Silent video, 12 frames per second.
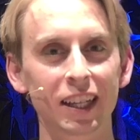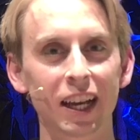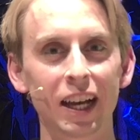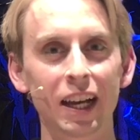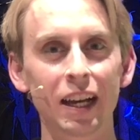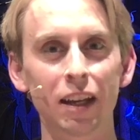
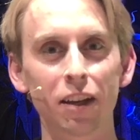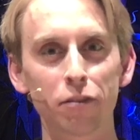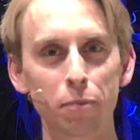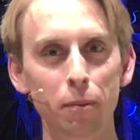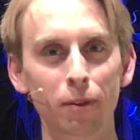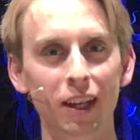Uh, mm. A lot of
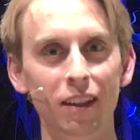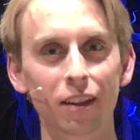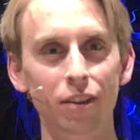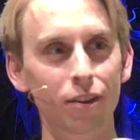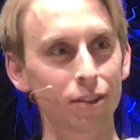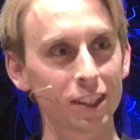people get
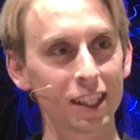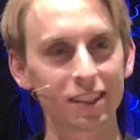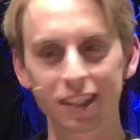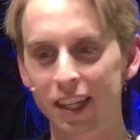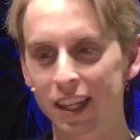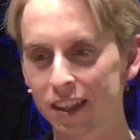
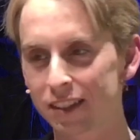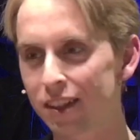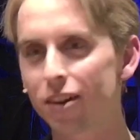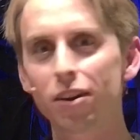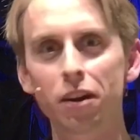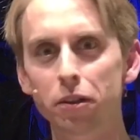enthusiastic and they say,
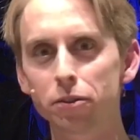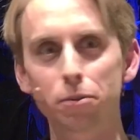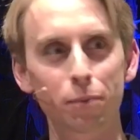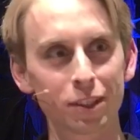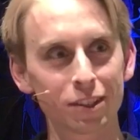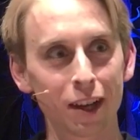oh, I also
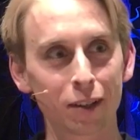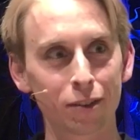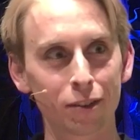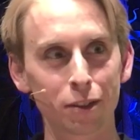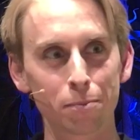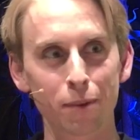want to cycle
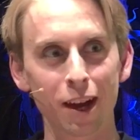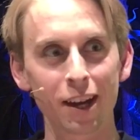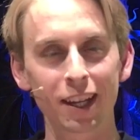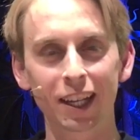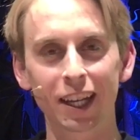on your bike.